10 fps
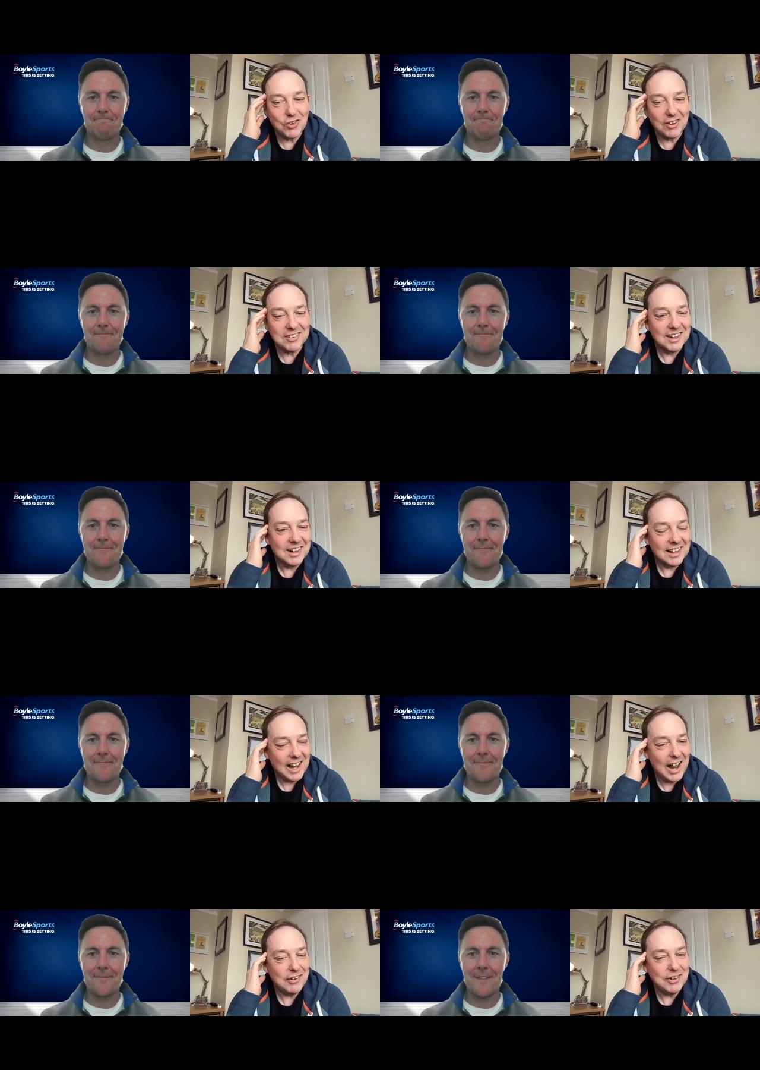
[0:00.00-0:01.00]
Speaker 1: one.
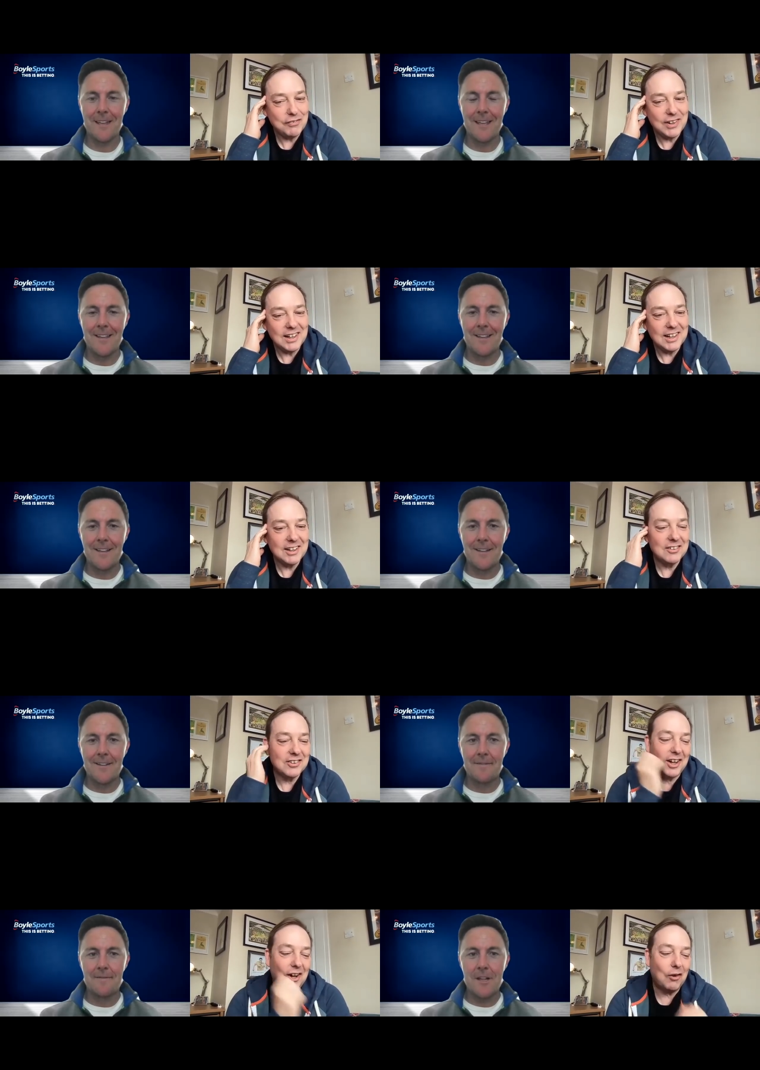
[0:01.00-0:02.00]
How are you
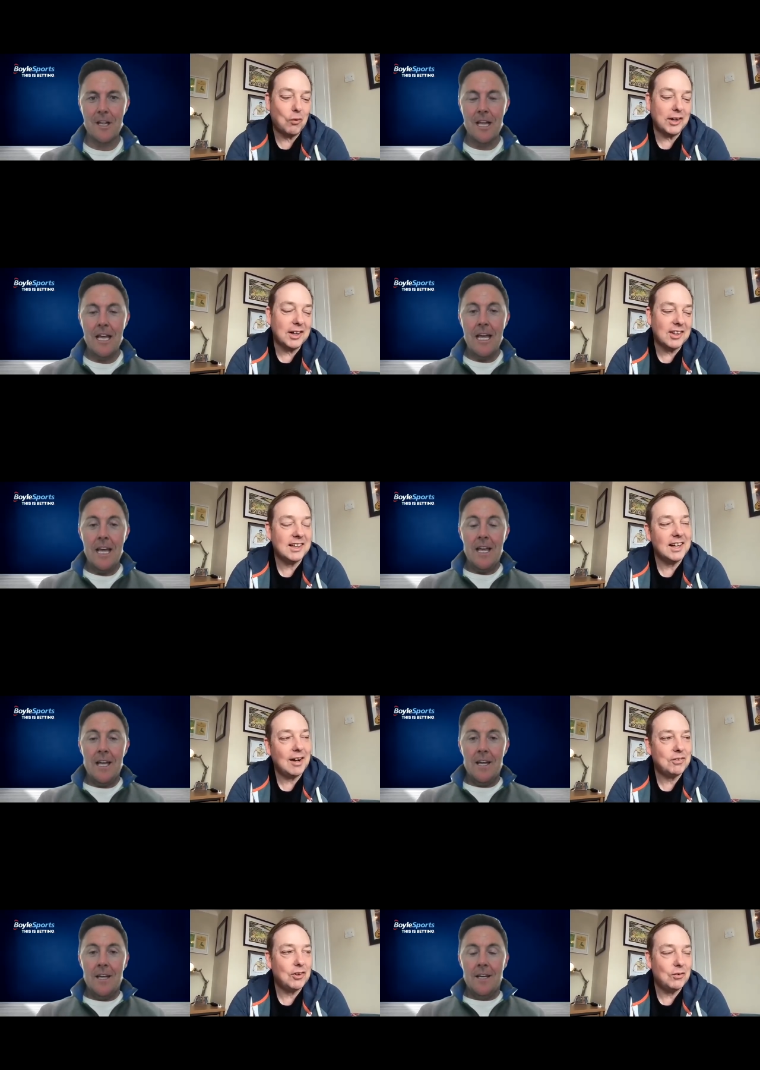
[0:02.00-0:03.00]
feeling, and what you're thinking
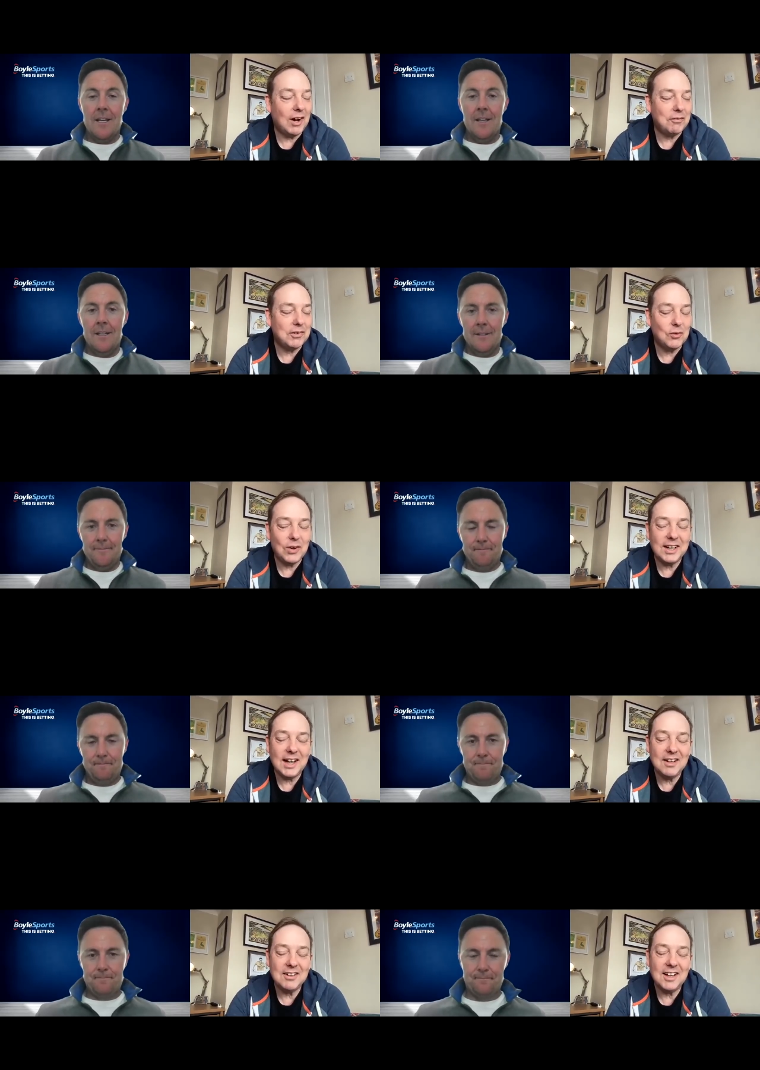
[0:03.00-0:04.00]
after the
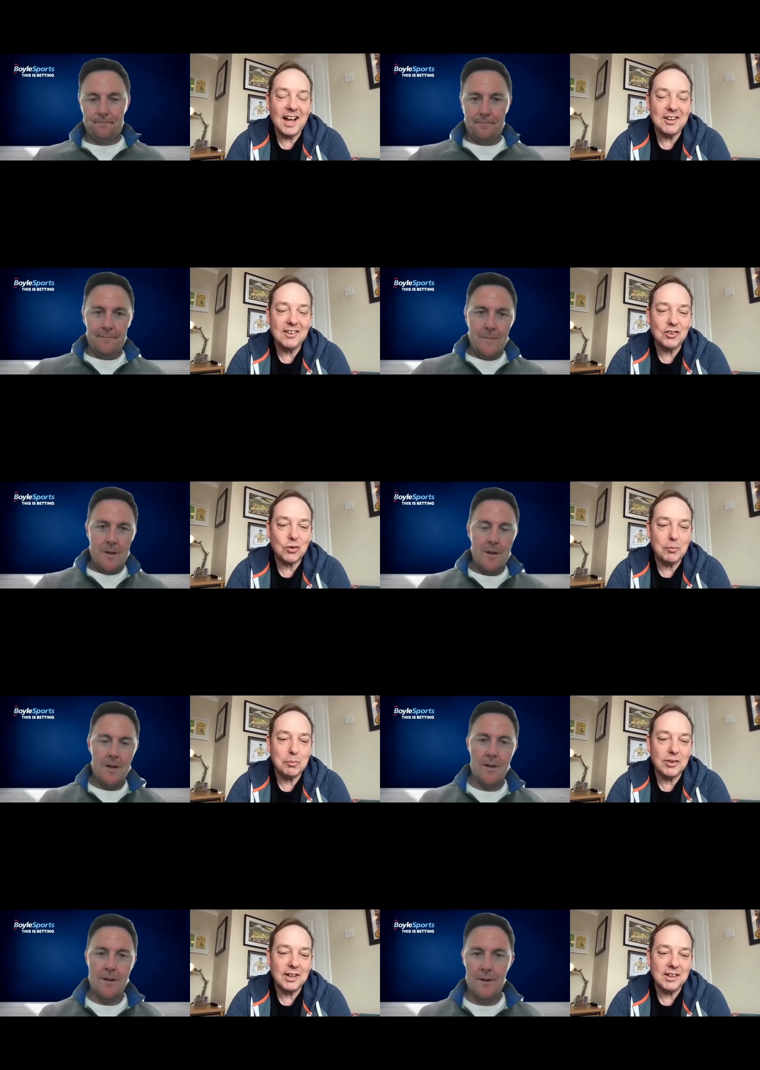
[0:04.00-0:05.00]
weekend and ahead of this
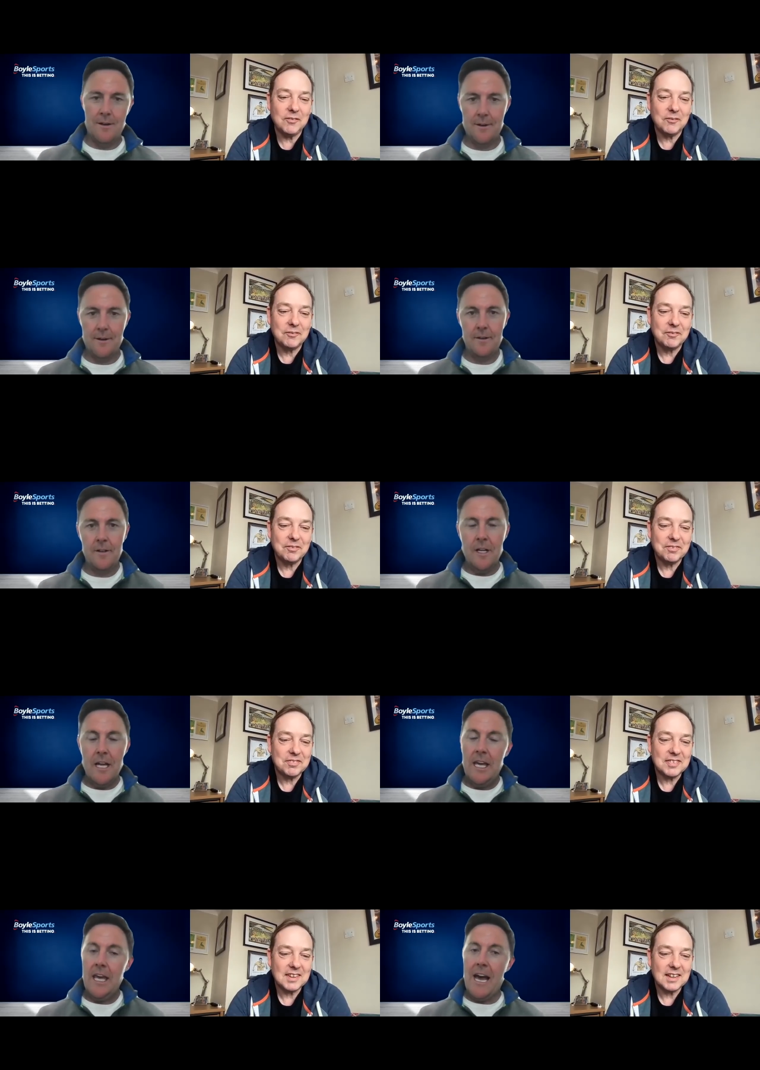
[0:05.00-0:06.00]
one, buddy?
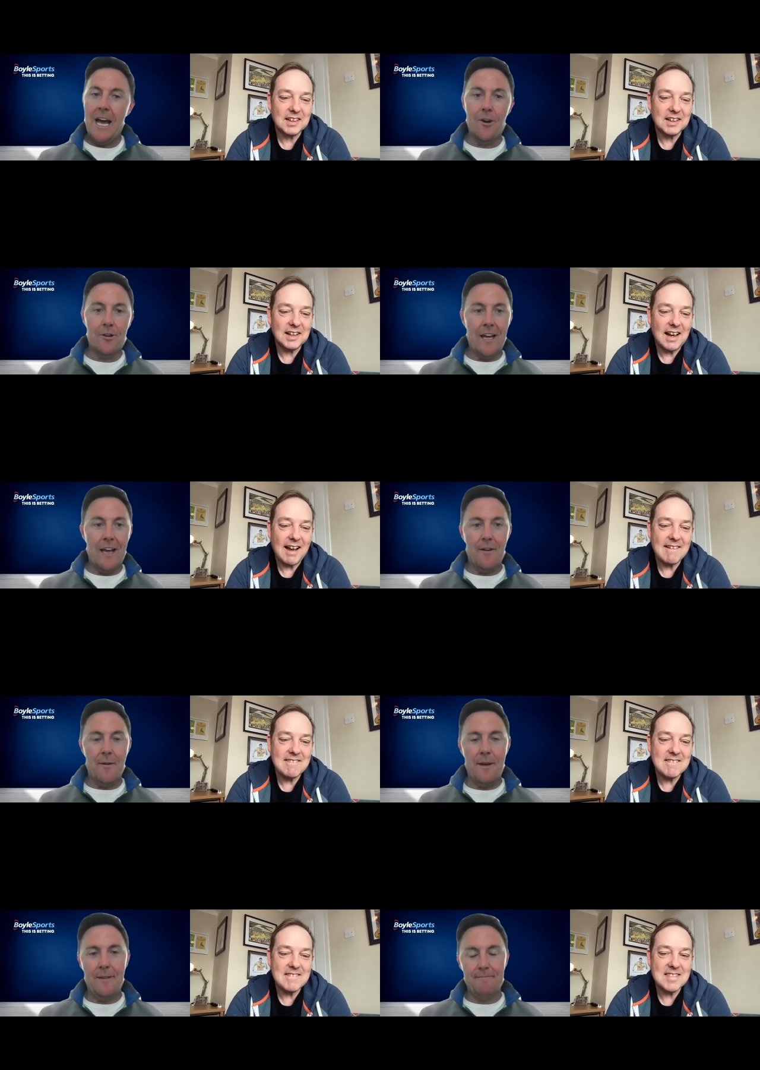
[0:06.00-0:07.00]
Speaker 2: Yeah, look, Dave,
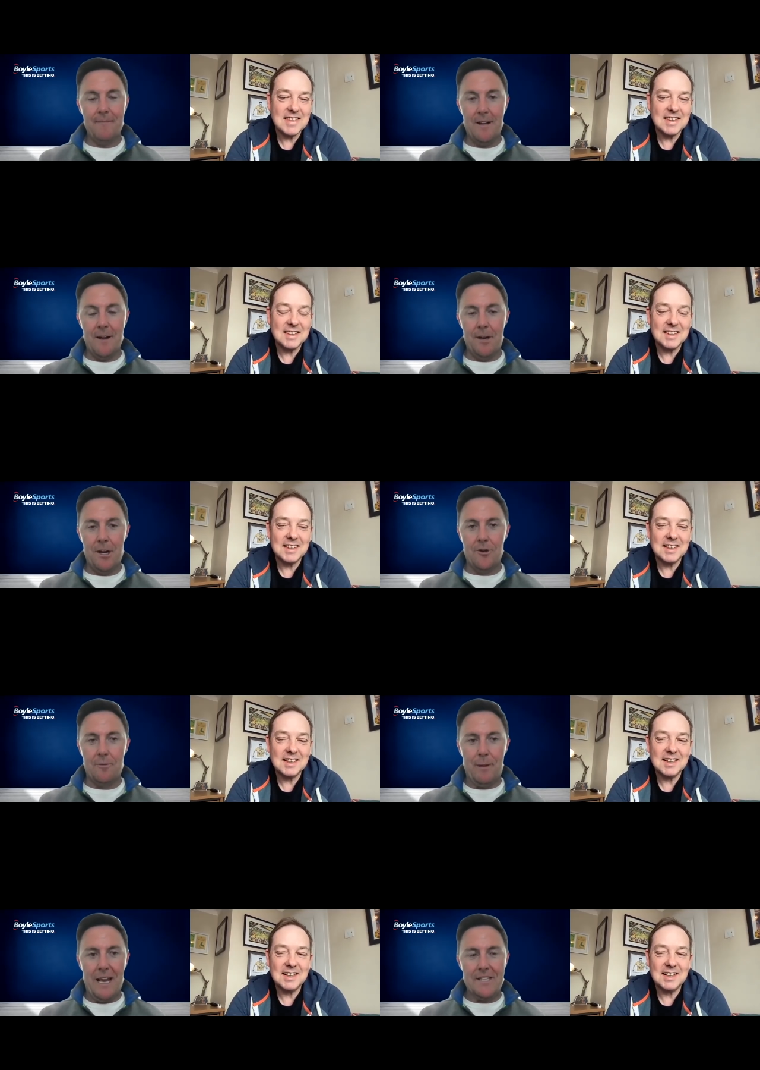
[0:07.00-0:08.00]
I mean, I'm in a
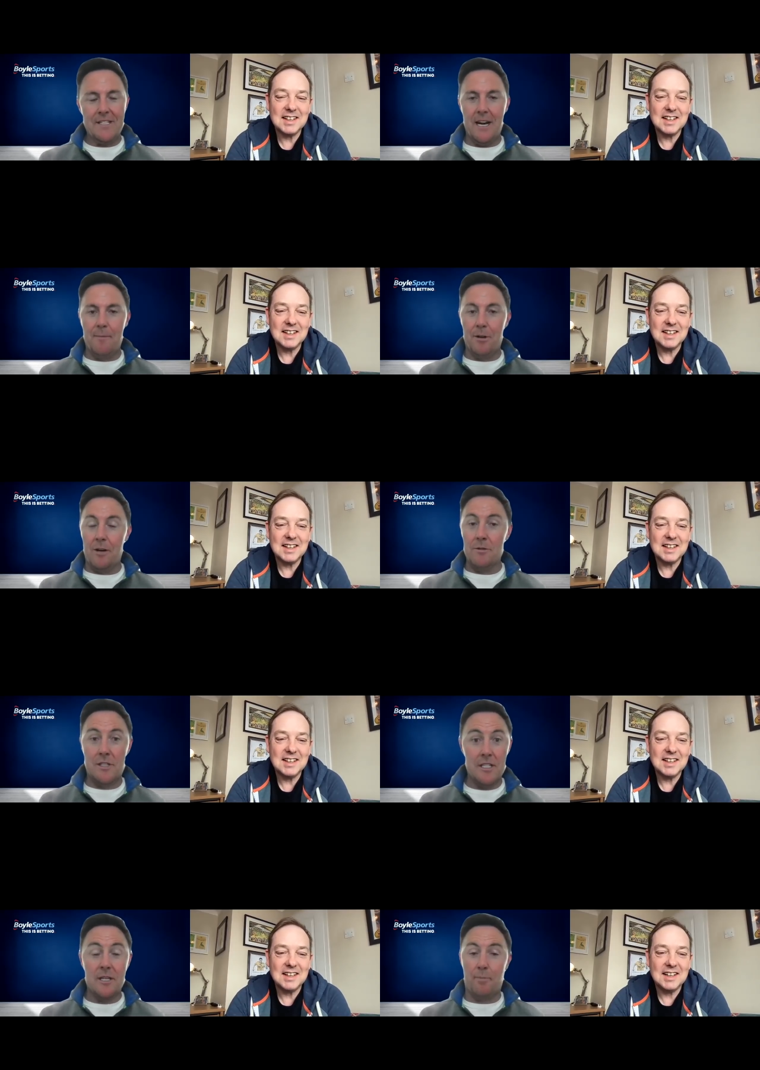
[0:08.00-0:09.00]
good place here, but I
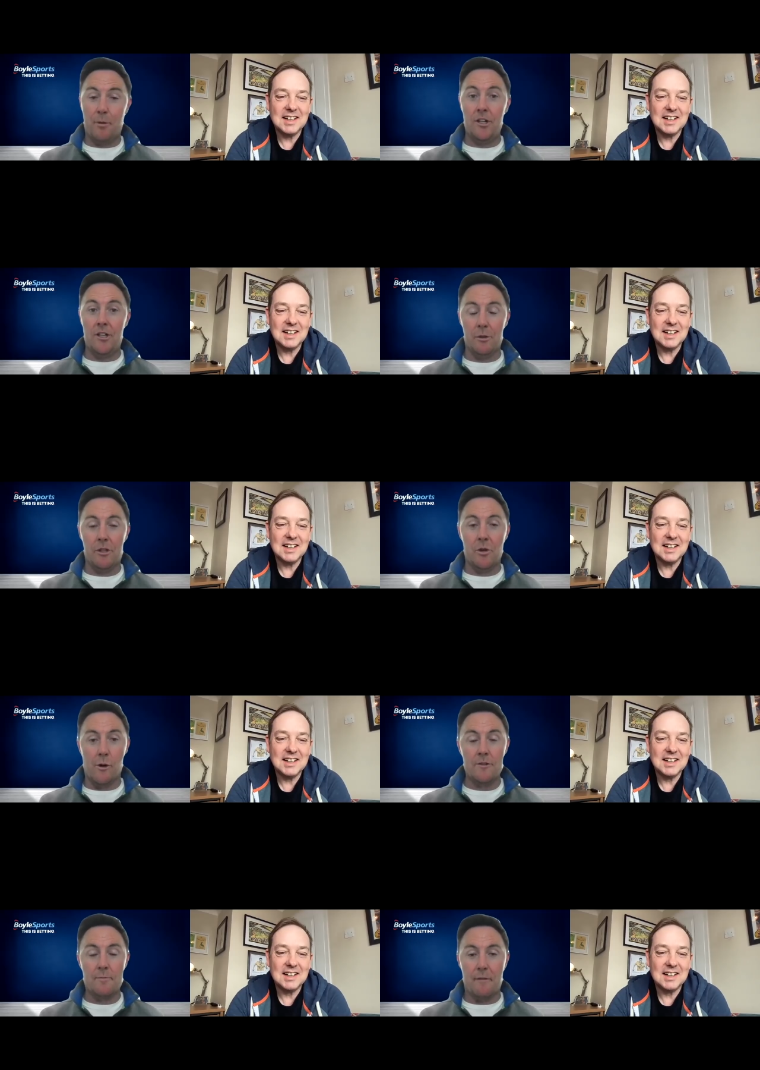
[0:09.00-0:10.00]
was disappointed with the
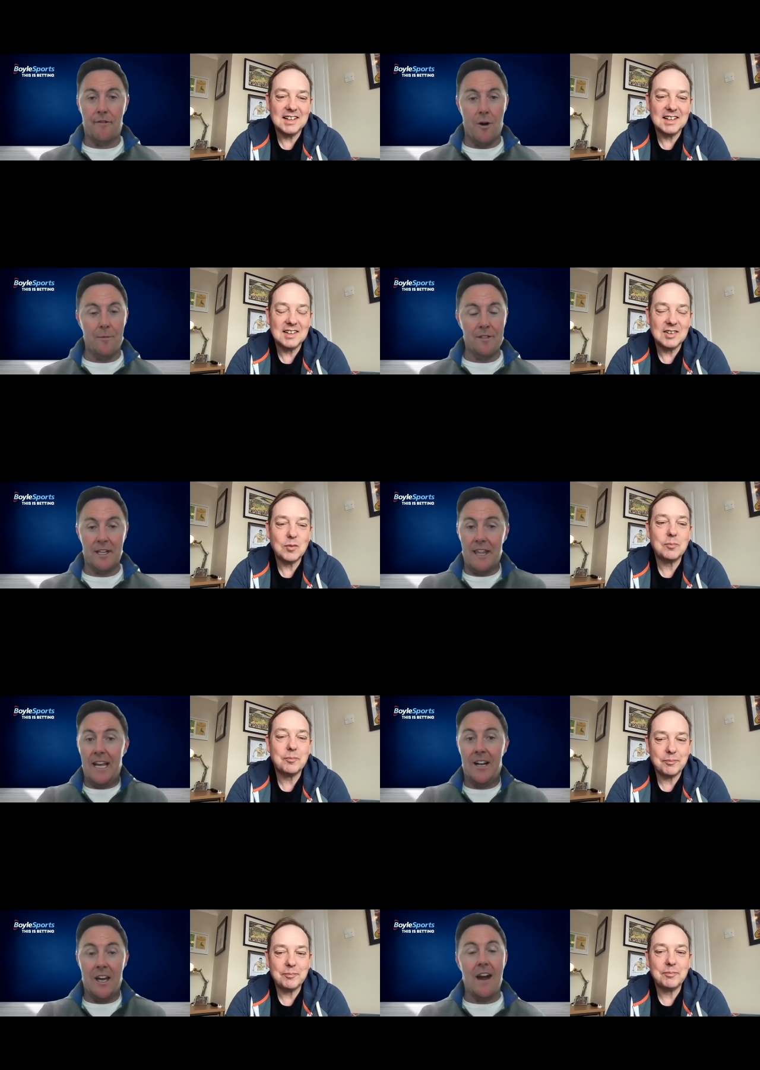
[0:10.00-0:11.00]
Wolves' performance. I
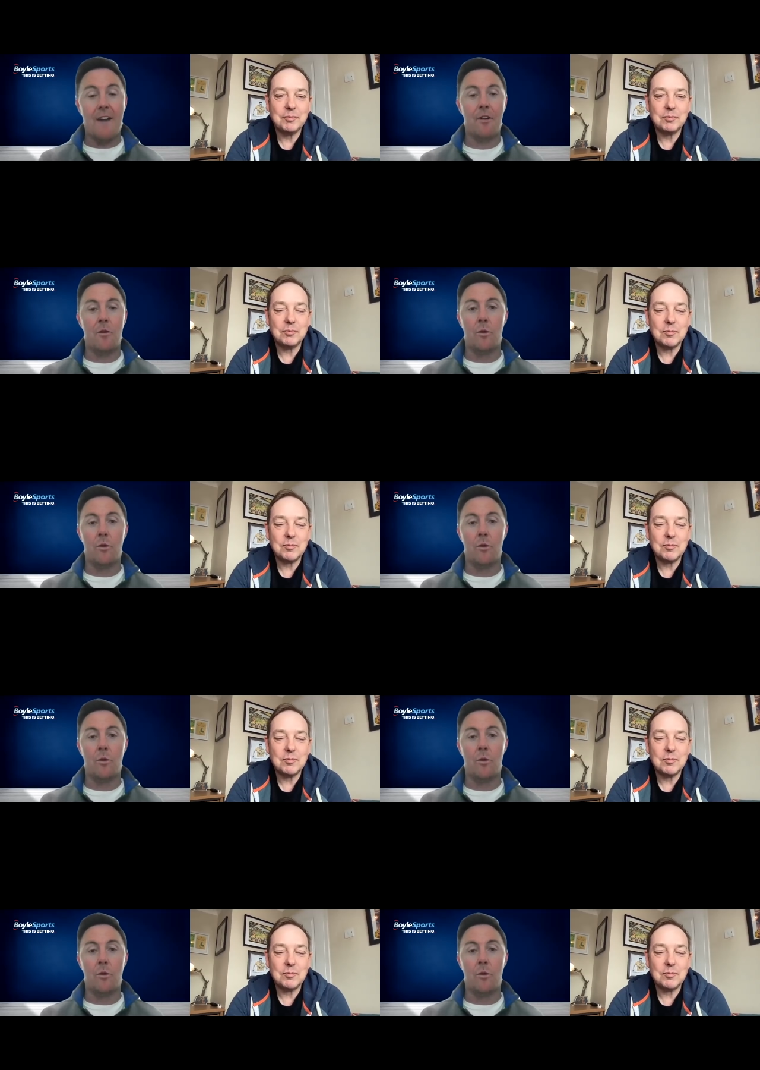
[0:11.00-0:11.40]
think like every